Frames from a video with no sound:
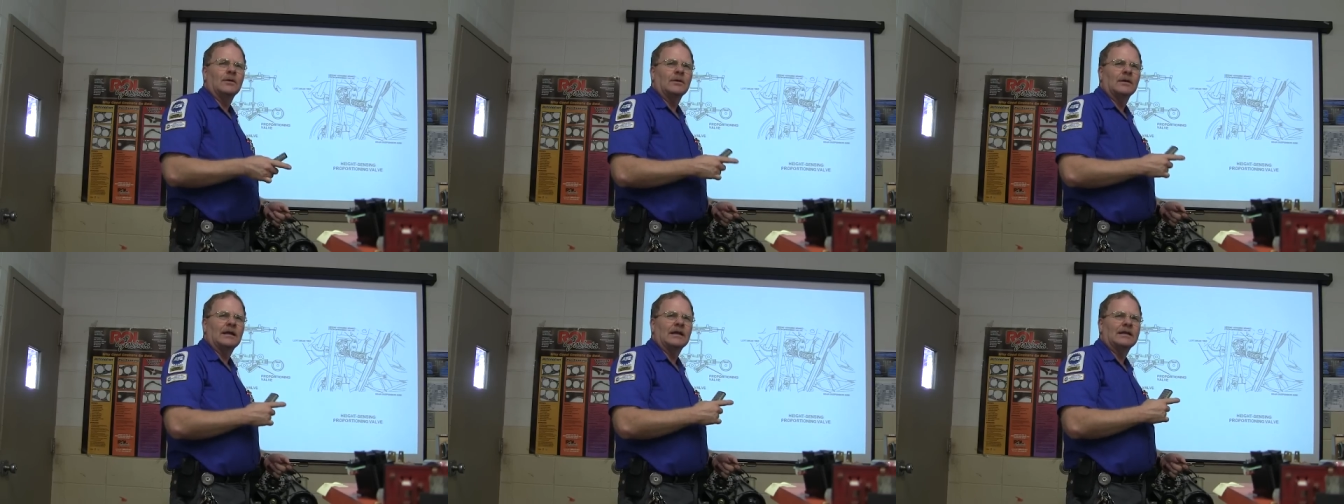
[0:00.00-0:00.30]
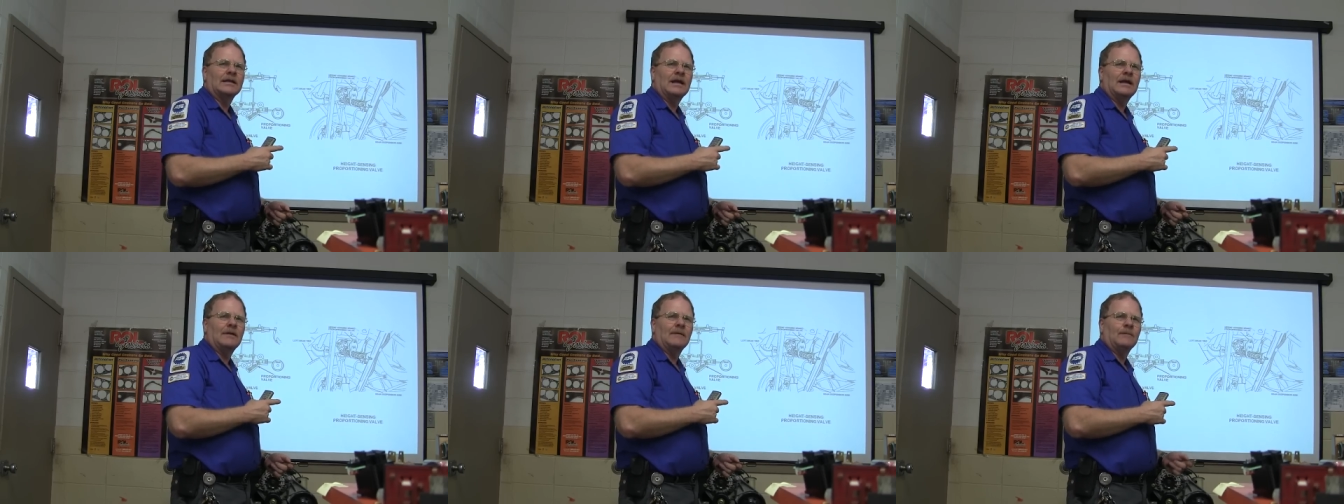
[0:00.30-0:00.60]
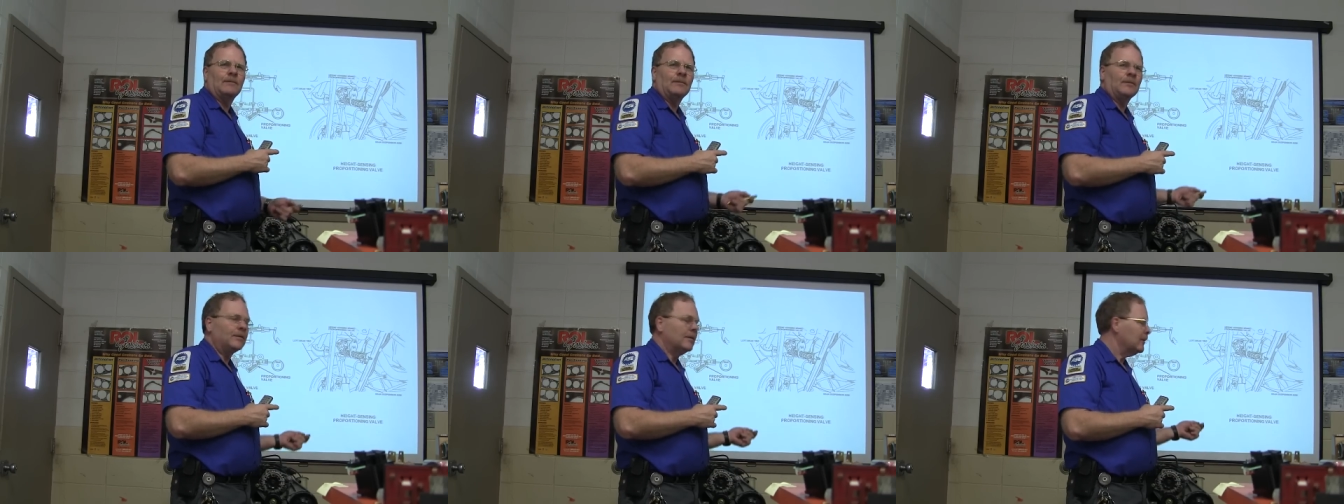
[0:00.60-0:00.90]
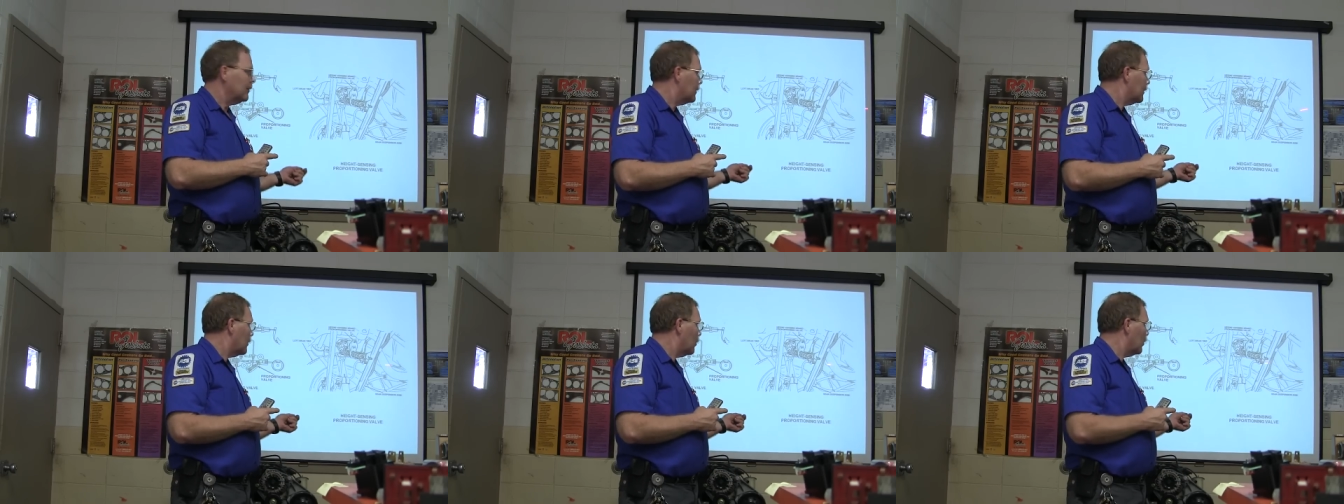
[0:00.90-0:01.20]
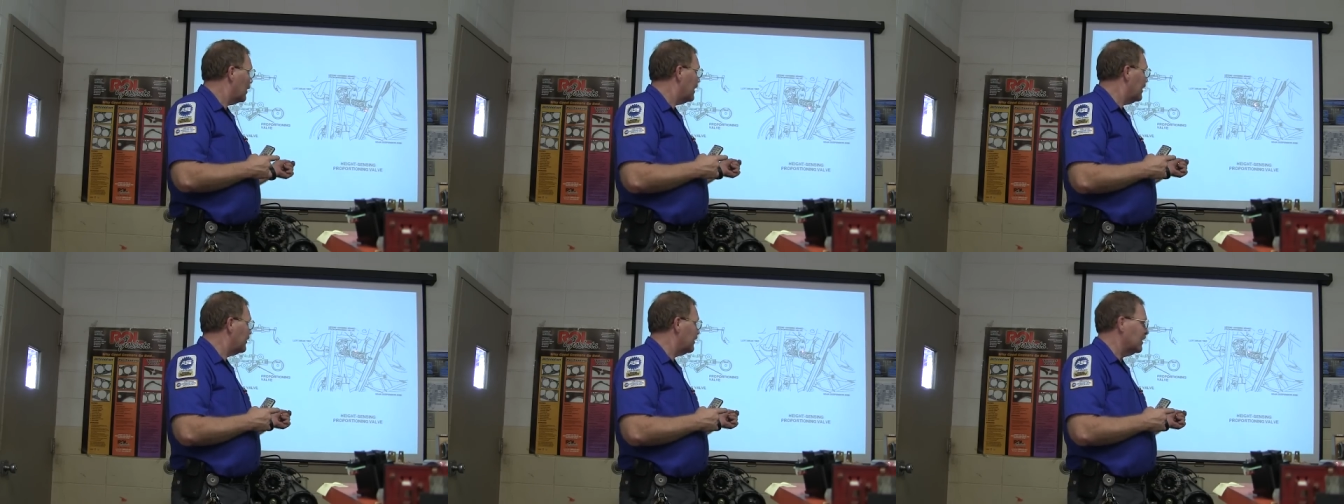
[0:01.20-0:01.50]
Got that? Mm-hmm.
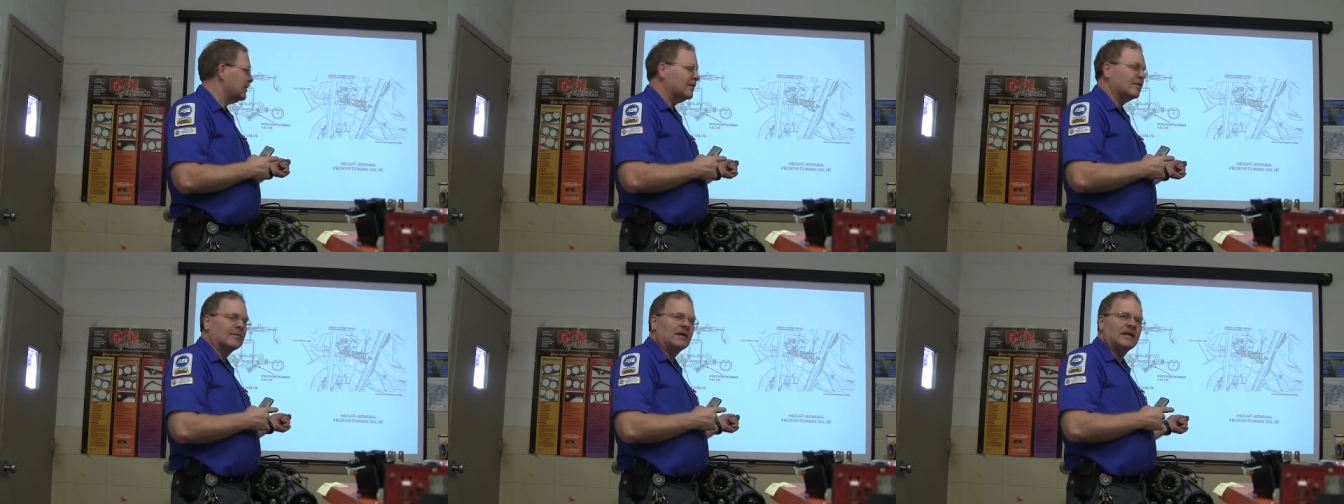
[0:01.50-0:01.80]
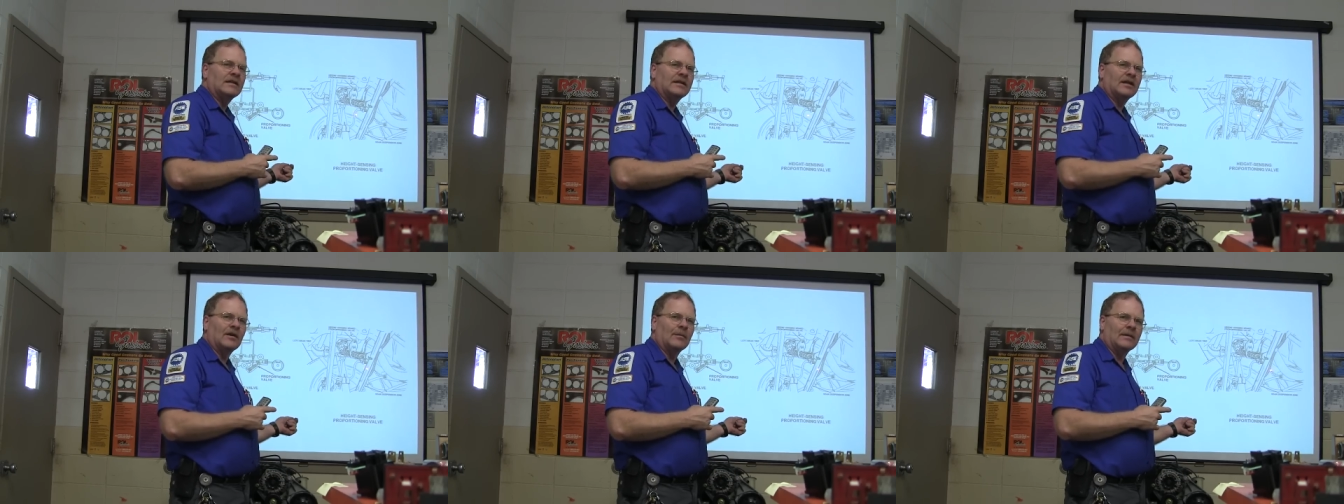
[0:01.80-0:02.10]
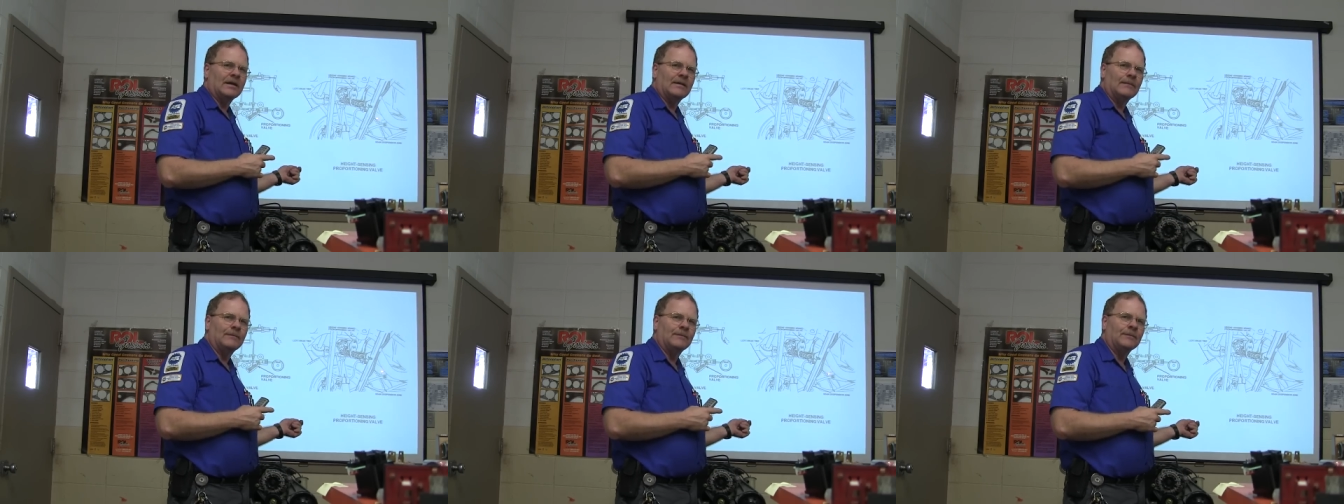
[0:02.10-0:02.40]
What is it? Somebody tell me.